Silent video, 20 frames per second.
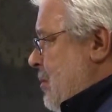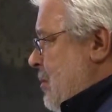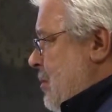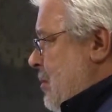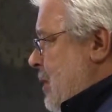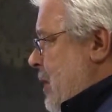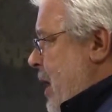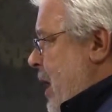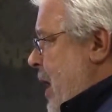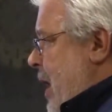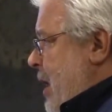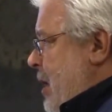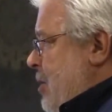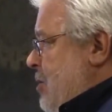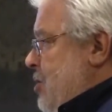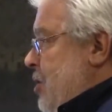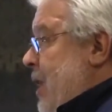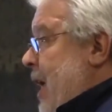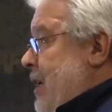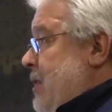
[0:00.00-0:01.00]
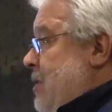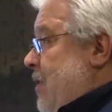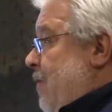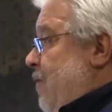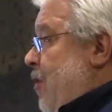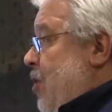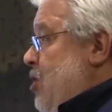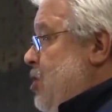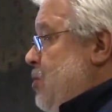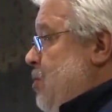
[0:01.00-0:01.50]
Okay? So that's the
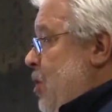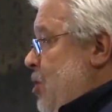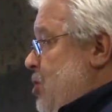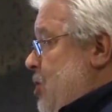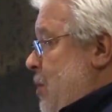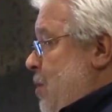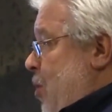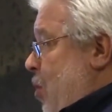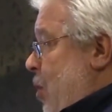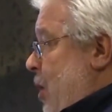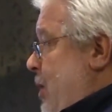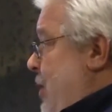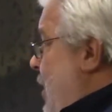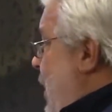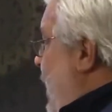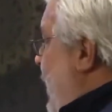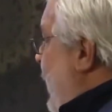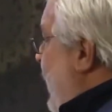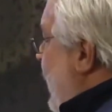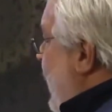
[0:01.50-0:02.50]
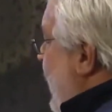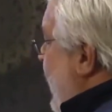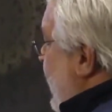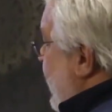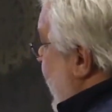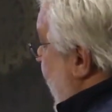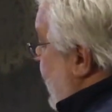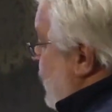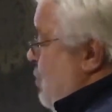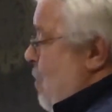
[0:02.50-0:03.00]
first most important thing.
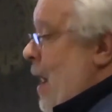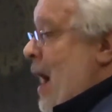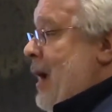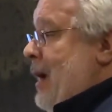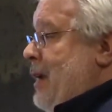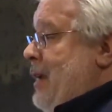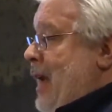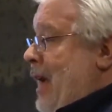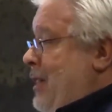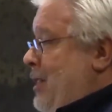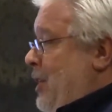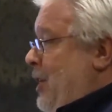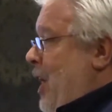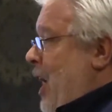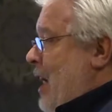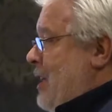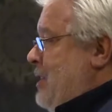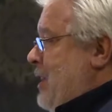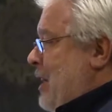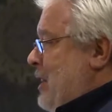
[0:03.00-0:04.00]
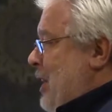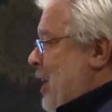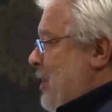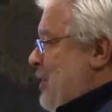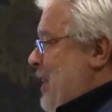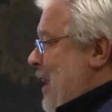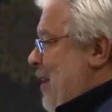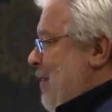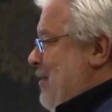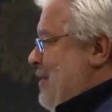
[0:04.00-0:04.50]
That's my connect the dots. I
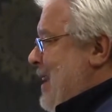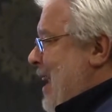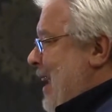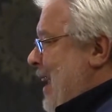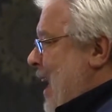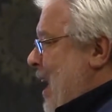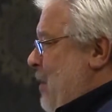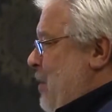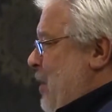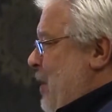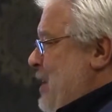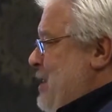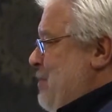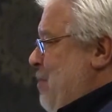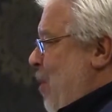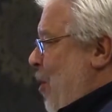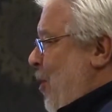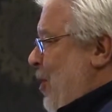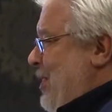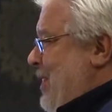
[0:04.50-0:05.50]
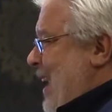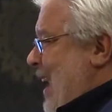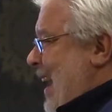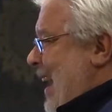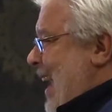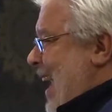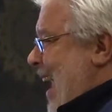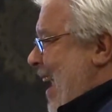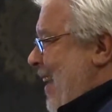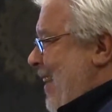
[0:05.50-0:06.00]
thought that was, I'd at least point
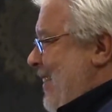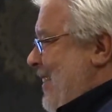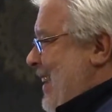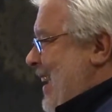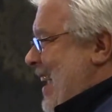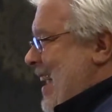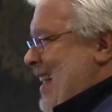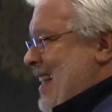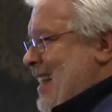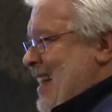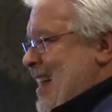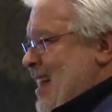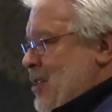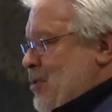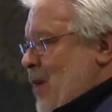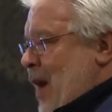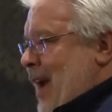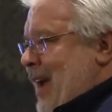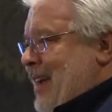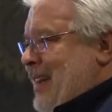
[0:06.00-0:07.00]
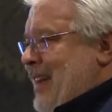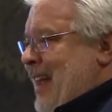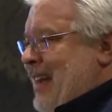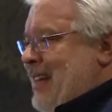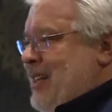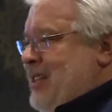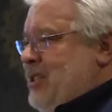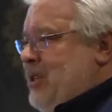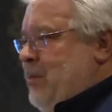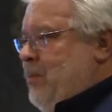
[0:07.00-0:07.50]
that out, okay? So I
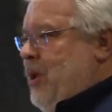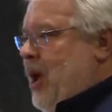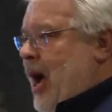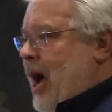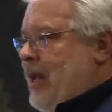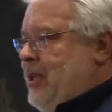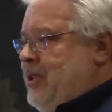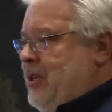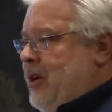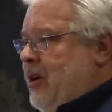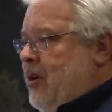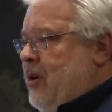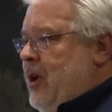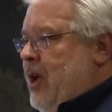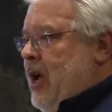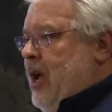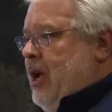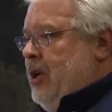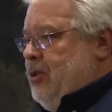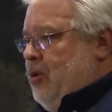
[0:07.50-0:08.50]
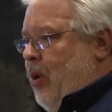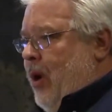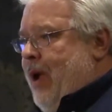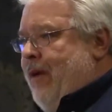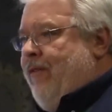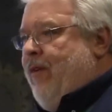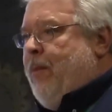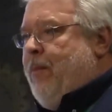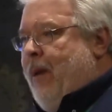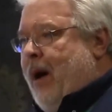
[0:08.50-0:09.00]
connected some dots here. So
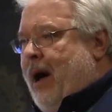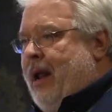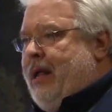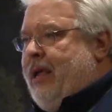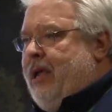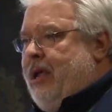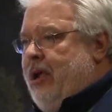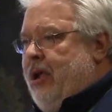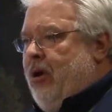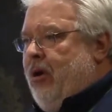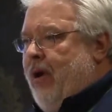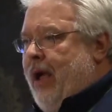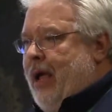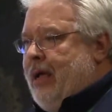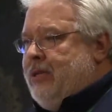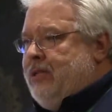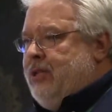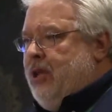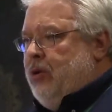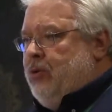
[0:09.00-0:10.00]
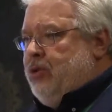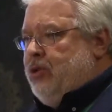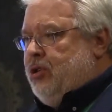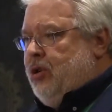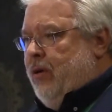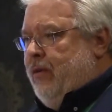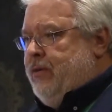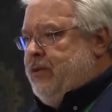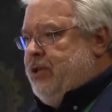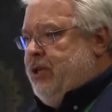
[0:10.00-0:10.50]
everybody here has those
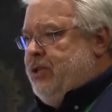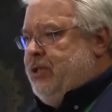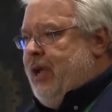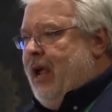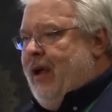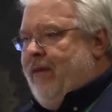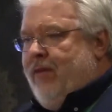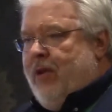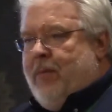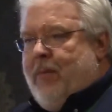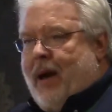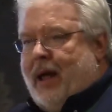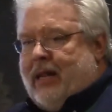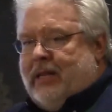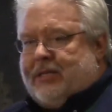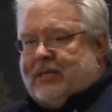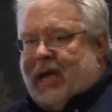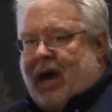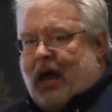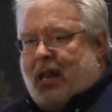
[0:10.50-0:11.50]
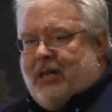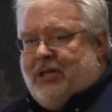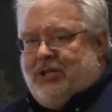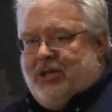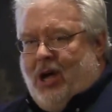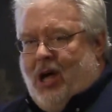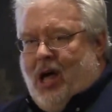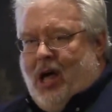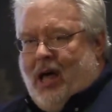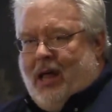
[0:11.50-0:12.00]
services. Everybody's got a
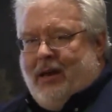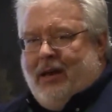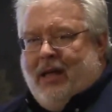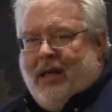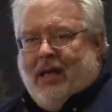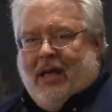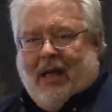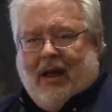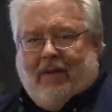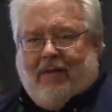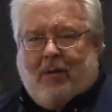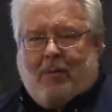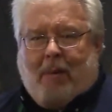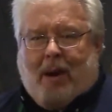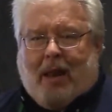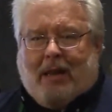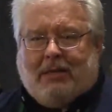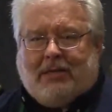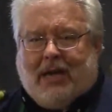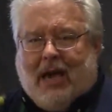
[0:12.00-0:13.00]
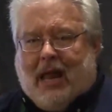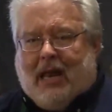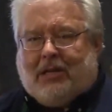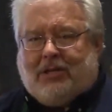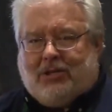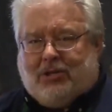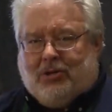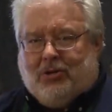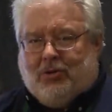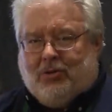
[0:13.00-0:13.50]
John. Everybody's got a
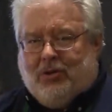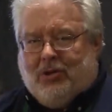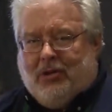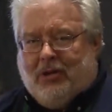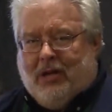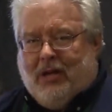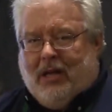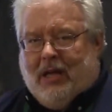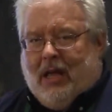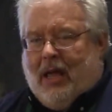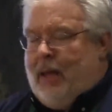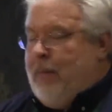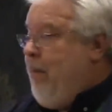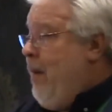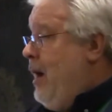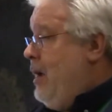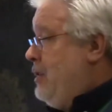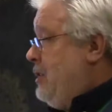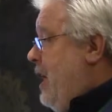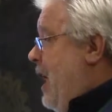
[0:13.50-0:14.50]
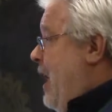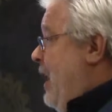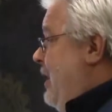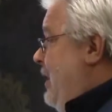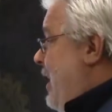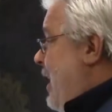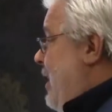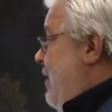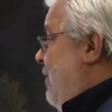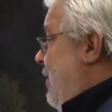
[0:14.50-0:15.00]
Susan. Everybody's got a
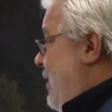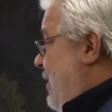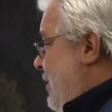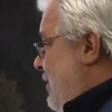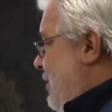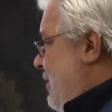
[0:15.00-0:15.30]
David,